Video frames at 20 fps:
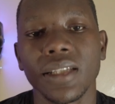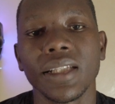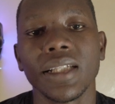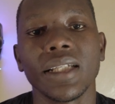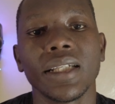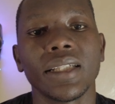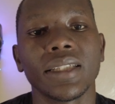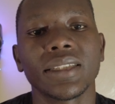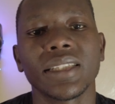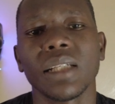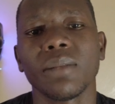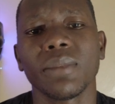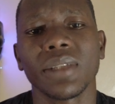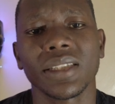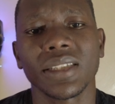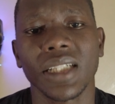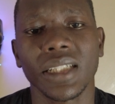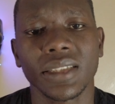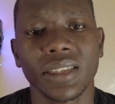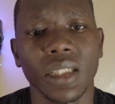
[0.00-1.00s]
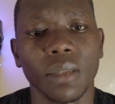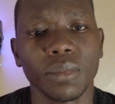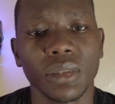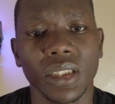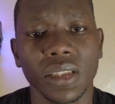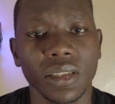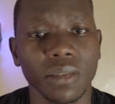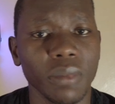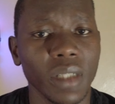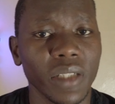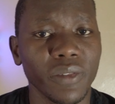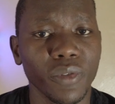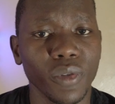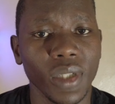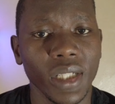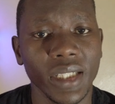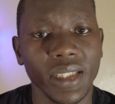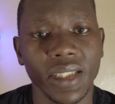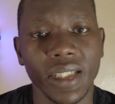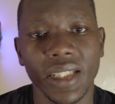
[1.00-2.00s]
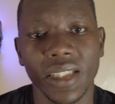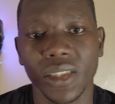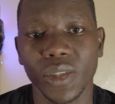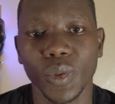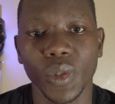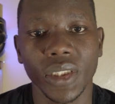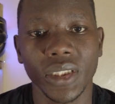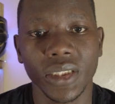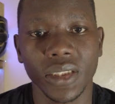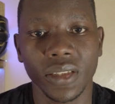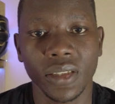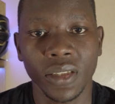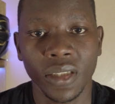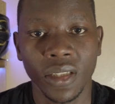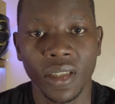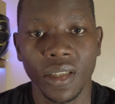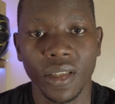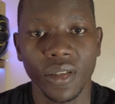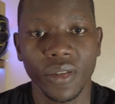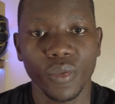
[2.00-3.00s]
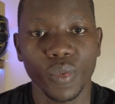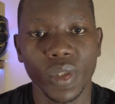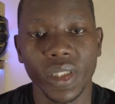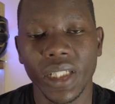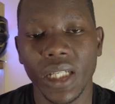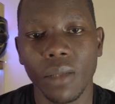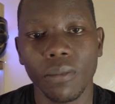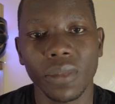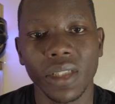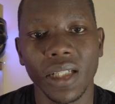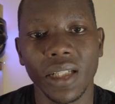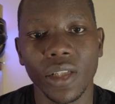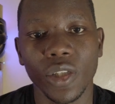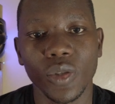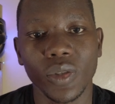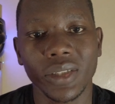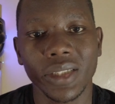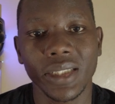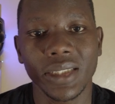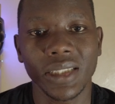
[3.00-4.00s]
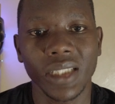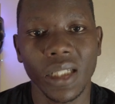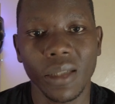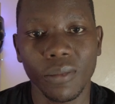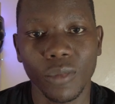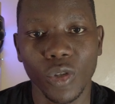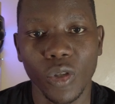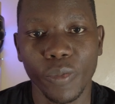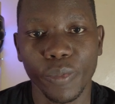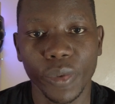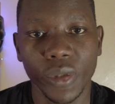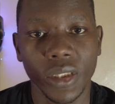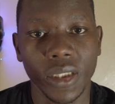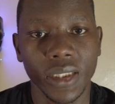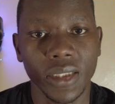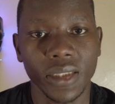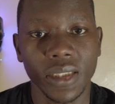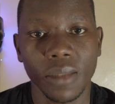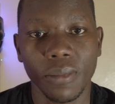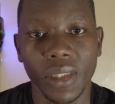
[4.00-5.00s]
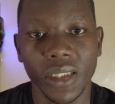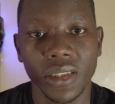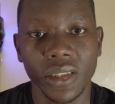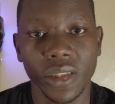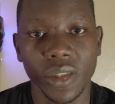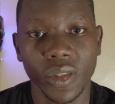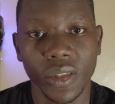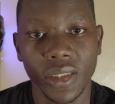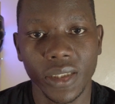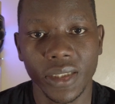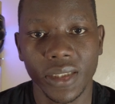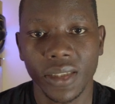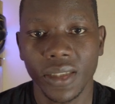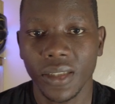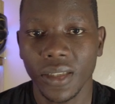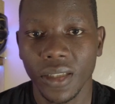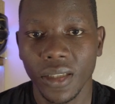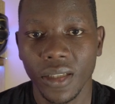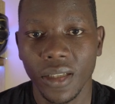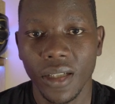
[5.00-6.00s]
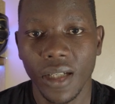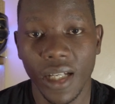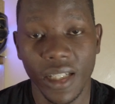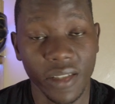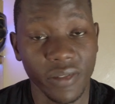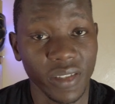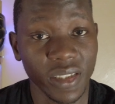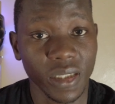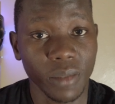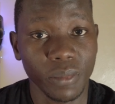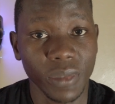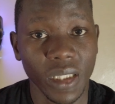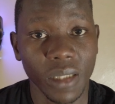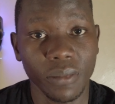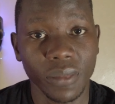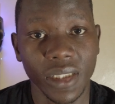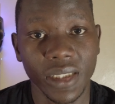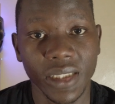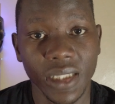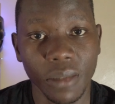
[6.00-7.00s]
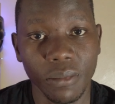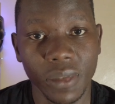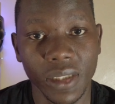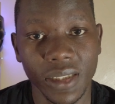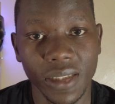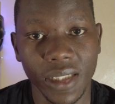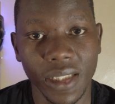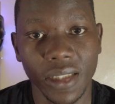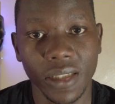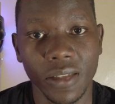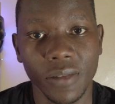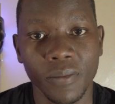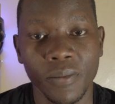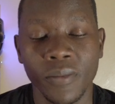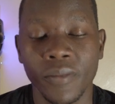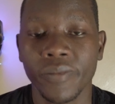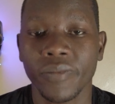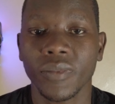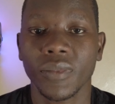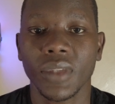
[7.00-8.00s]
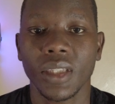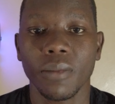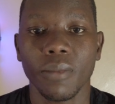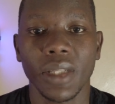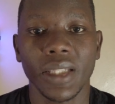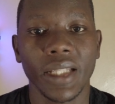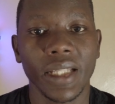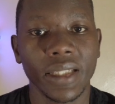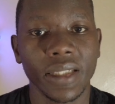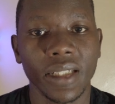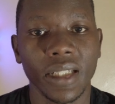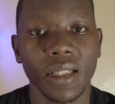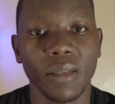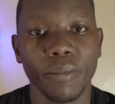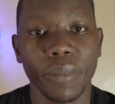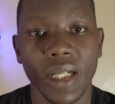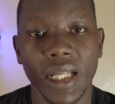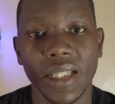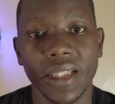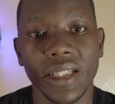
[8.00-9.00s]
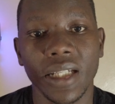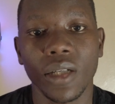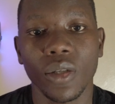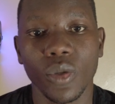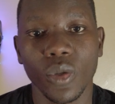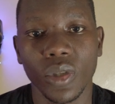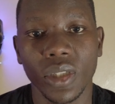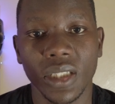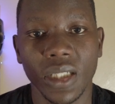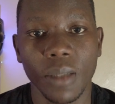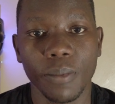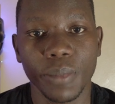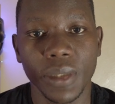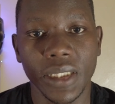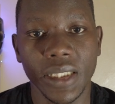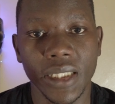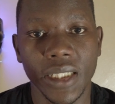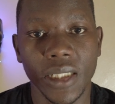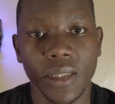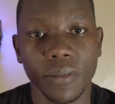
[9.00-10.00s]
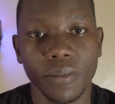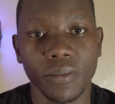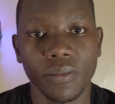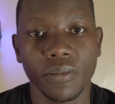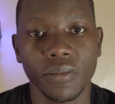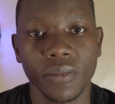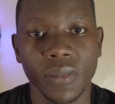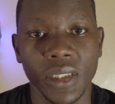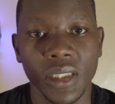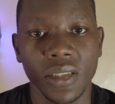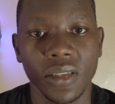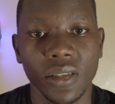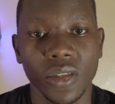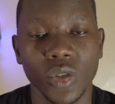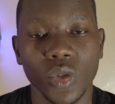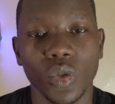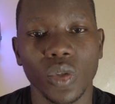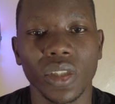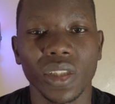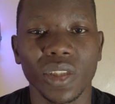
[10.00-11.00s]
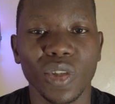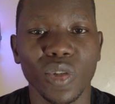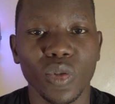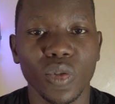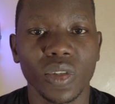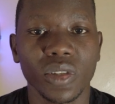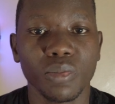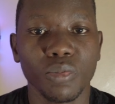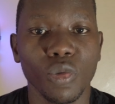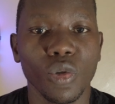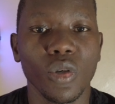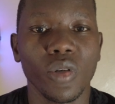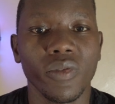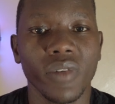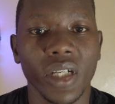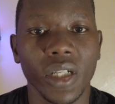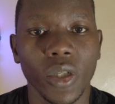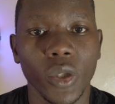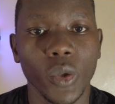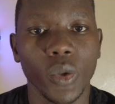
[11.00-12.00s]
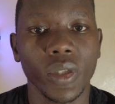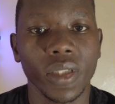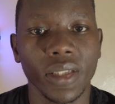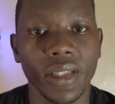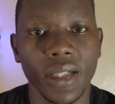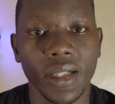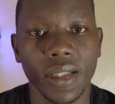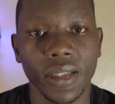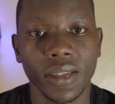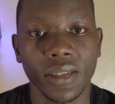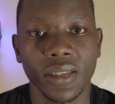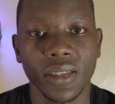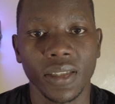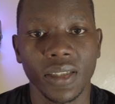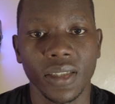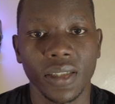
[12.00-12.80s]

the same exact Samsung smartphone like the S twenty. With them, they'll use the same components, same materials, and even sometimes the same design, but then they'll brand their own company name. So it looks more of a clone than